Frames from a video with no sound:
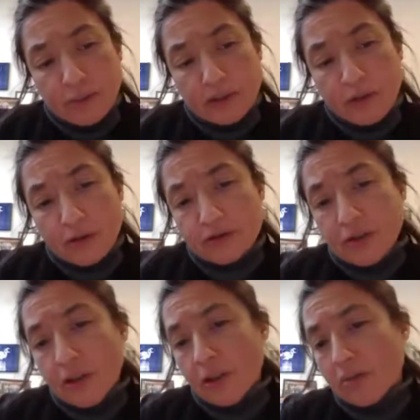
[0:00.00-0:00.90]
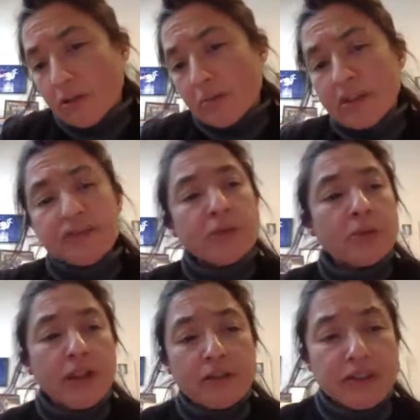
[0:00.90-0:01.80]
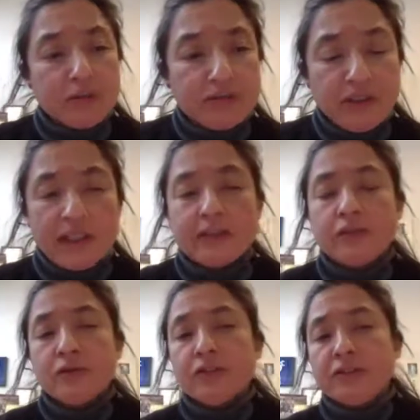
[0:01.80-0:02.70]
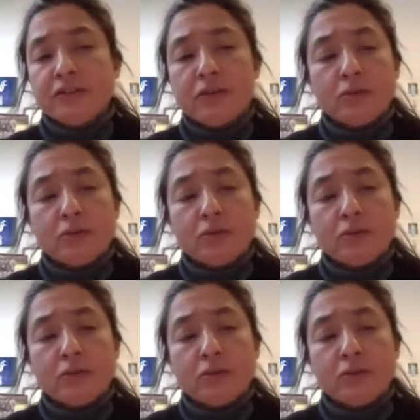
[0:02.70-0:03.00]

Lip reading: because it means we have some strategies